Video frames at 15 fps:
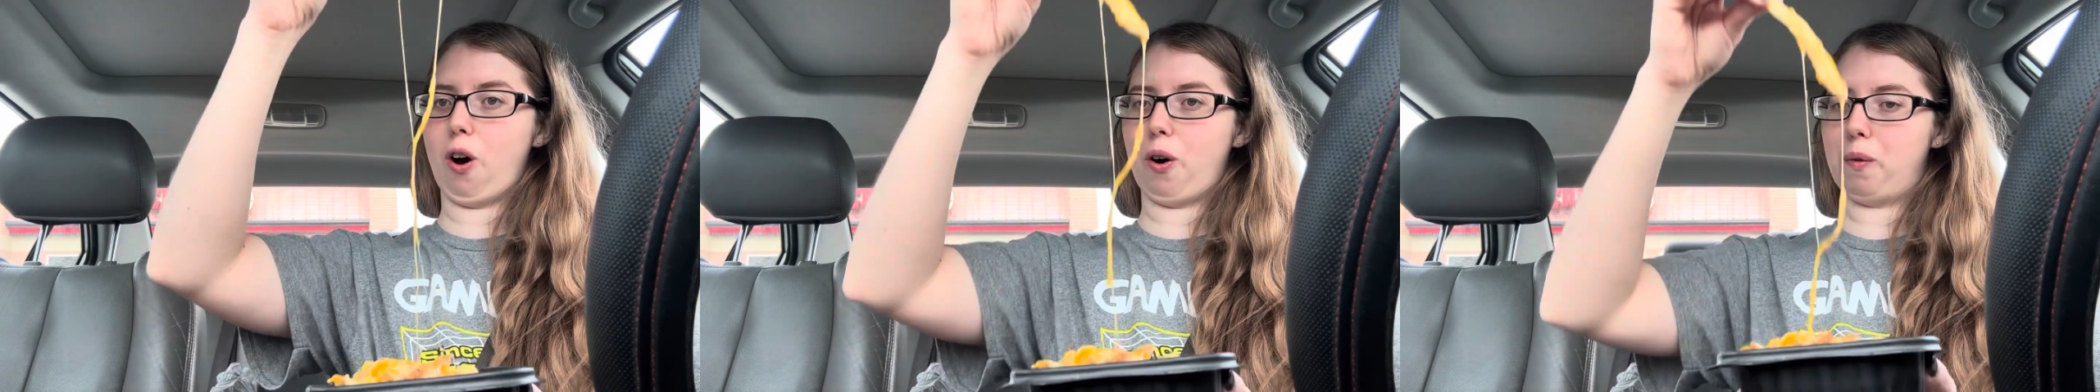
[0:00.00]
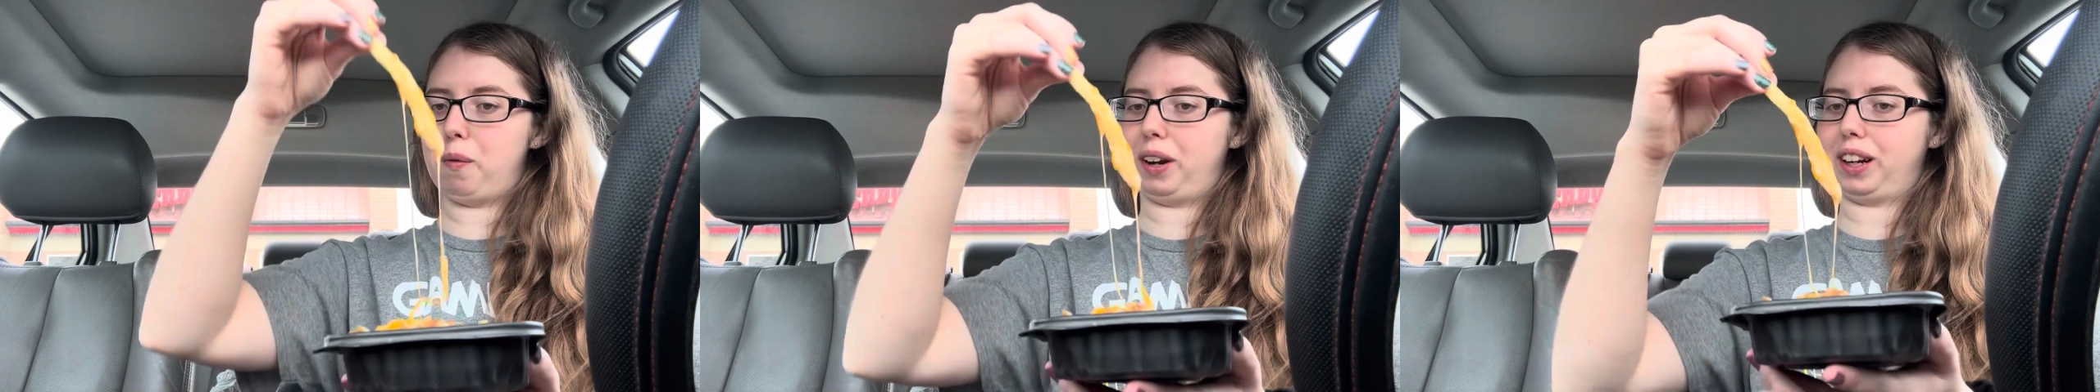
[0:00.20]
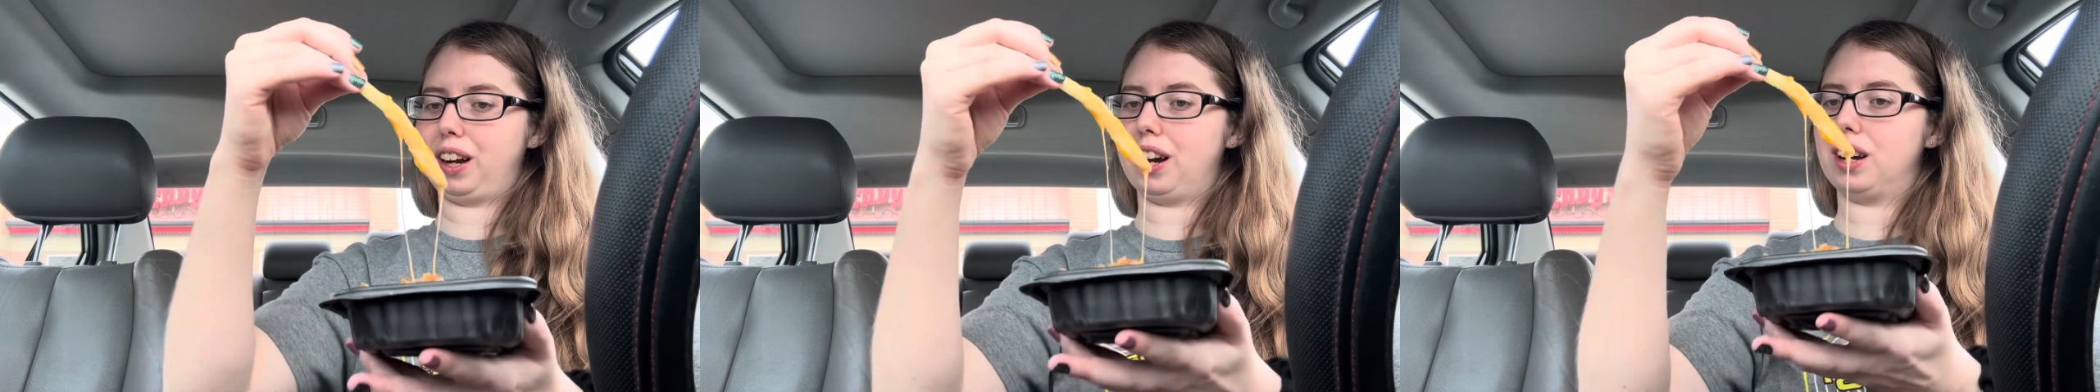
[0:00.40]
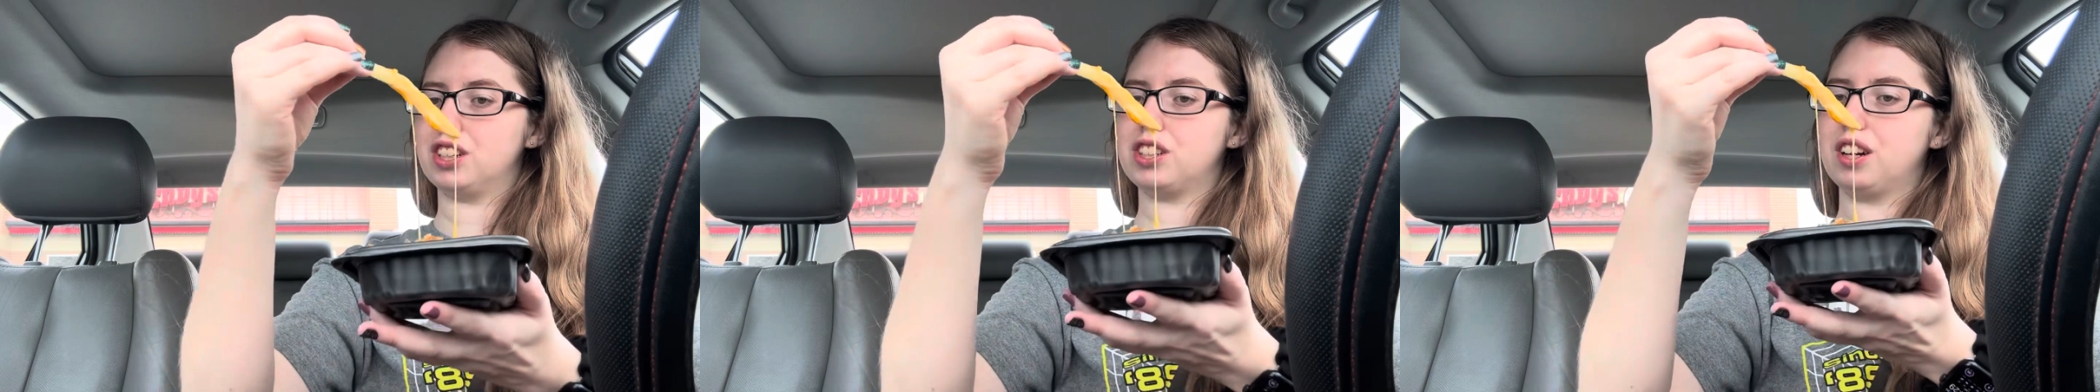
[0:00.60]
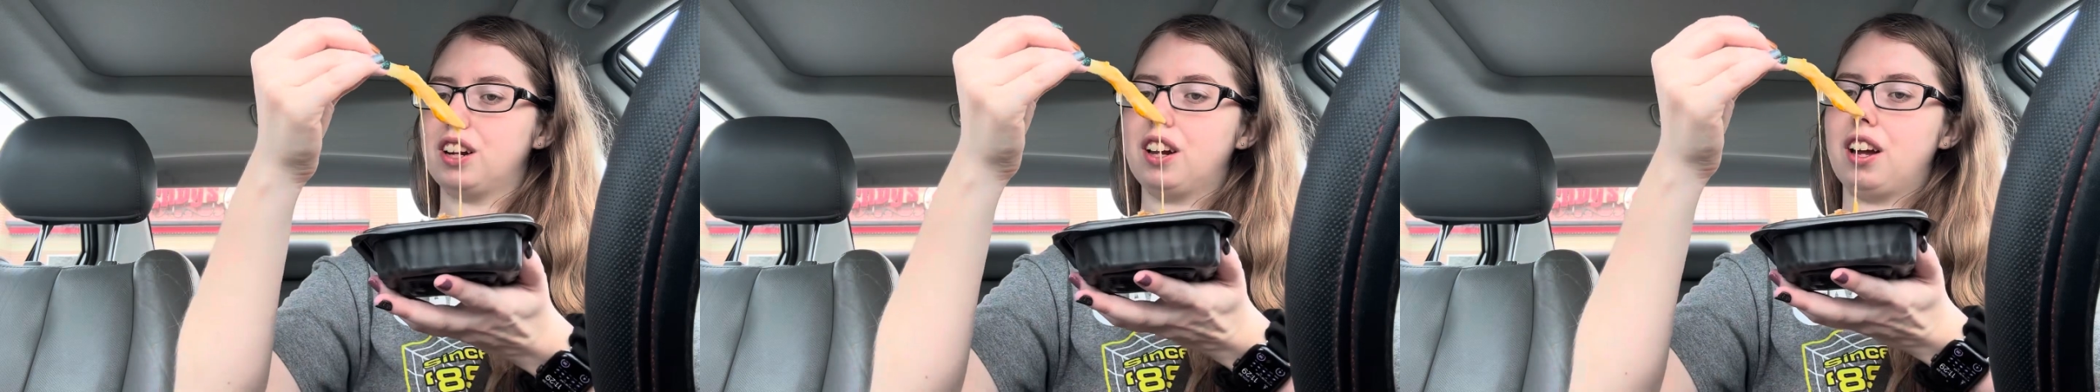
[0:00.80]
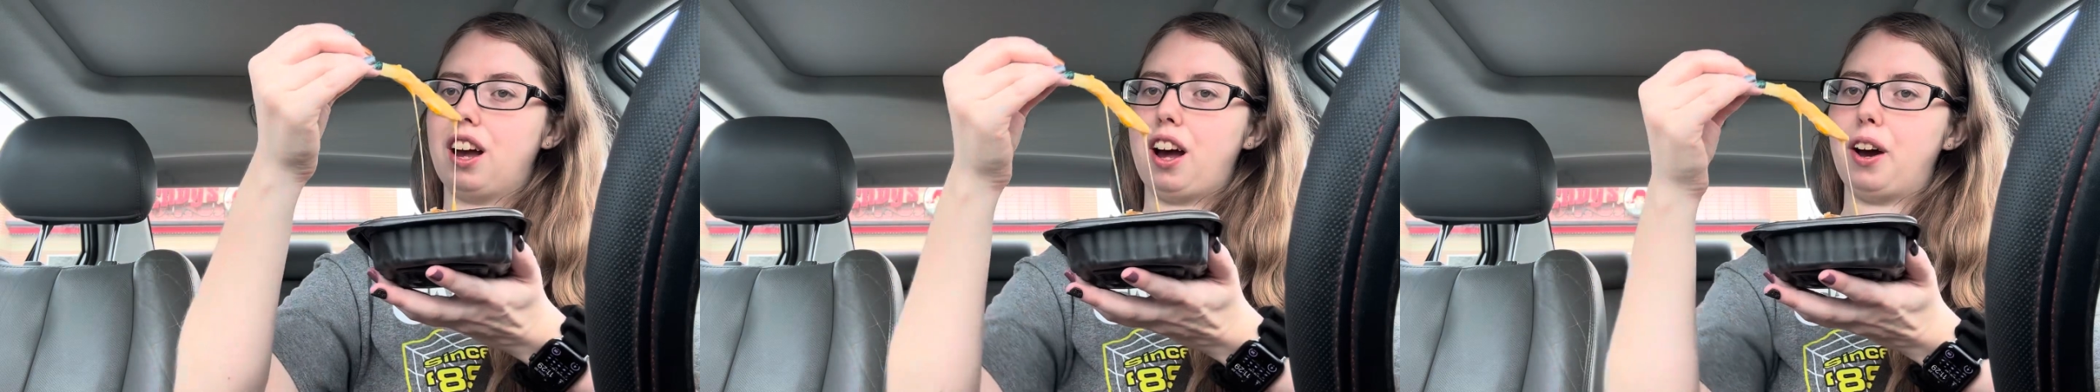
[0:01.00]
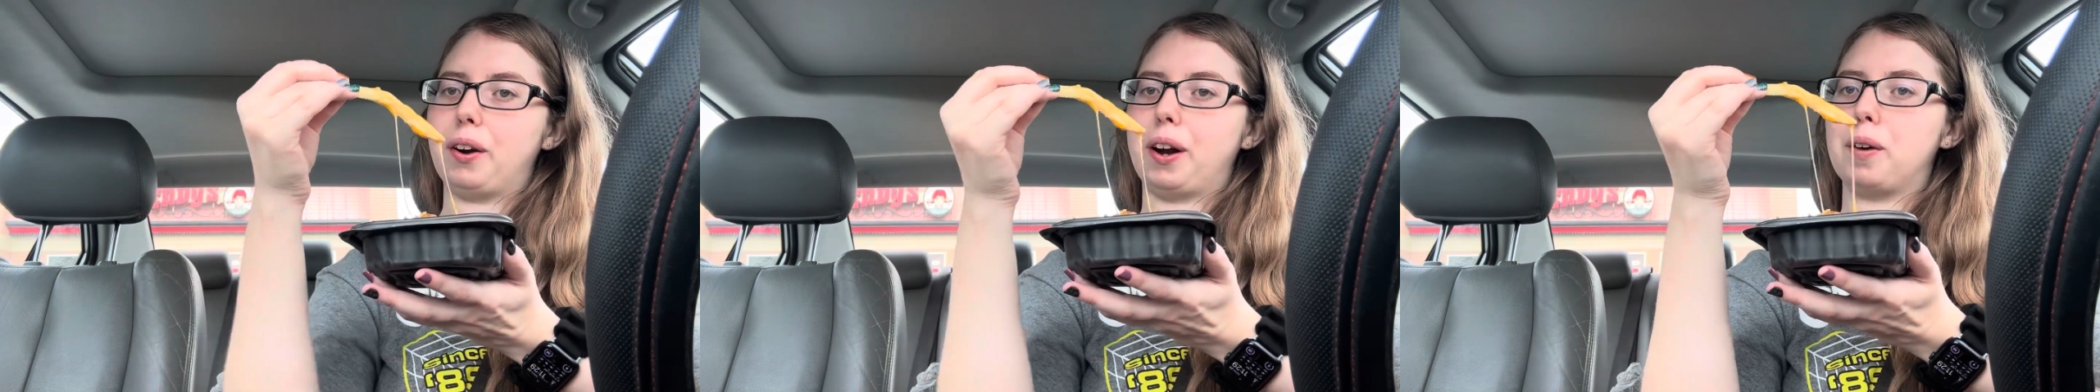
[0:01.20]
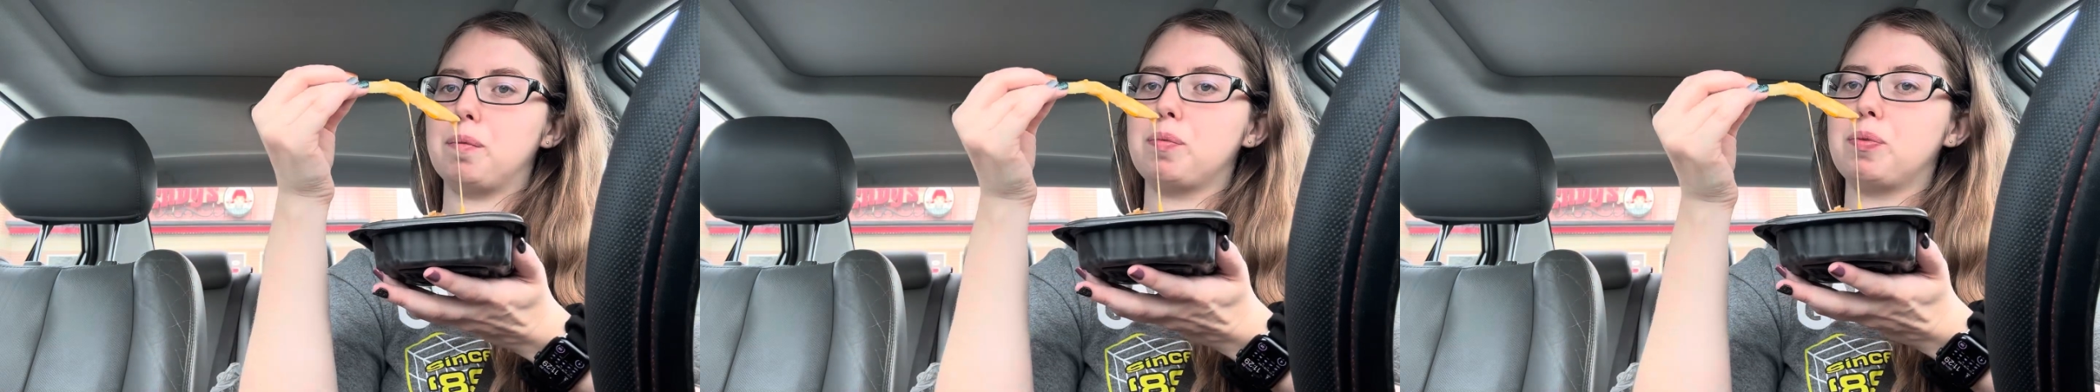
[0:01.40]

Oh my gosh. Okay.